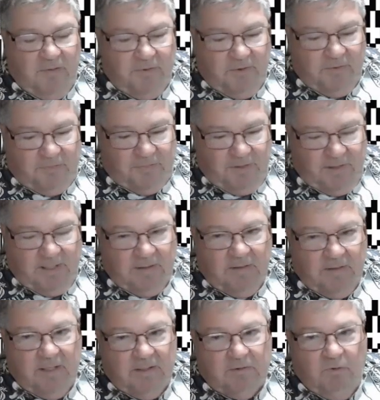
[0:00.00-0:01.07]
thing
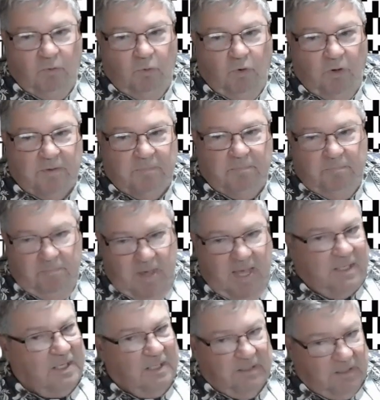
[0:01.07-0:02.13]
that would make
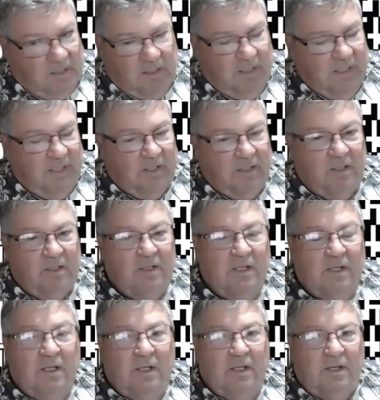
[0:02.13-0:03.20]
it clear
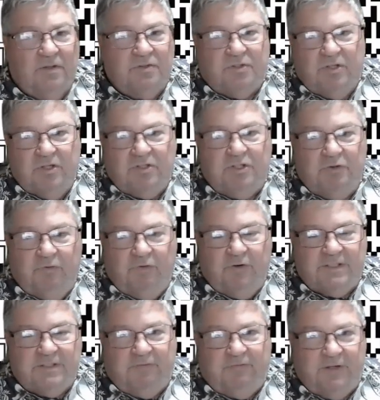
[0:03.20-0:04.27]
is, did you
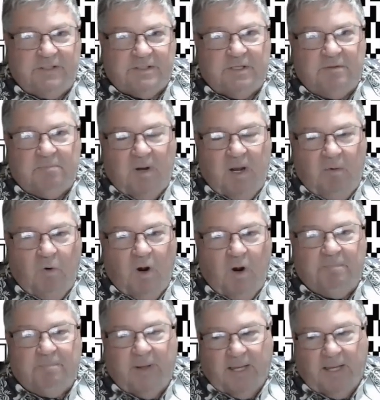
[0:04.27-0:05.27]
visit my webpage?